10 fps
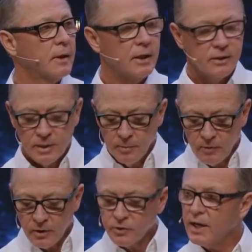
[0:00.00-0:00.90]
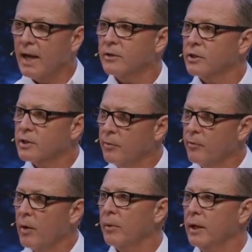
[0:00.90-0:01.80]
That some of our stances, some
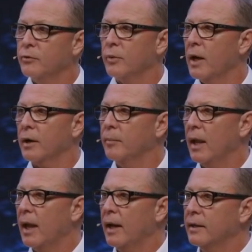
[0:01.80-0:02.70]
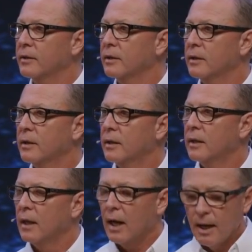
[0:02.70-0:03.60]
of our beliefs, we're not going to be liked.
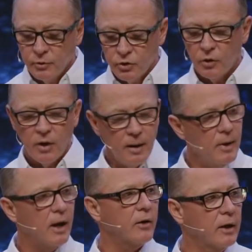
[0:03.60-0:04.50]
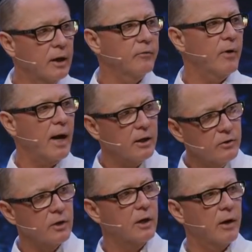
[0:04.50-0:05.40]
I'm sure I'm not going to get
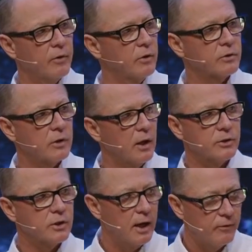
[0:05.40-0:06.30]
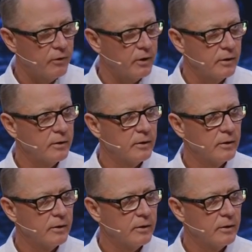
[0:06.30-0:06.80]
invited to the governor's lunch ever.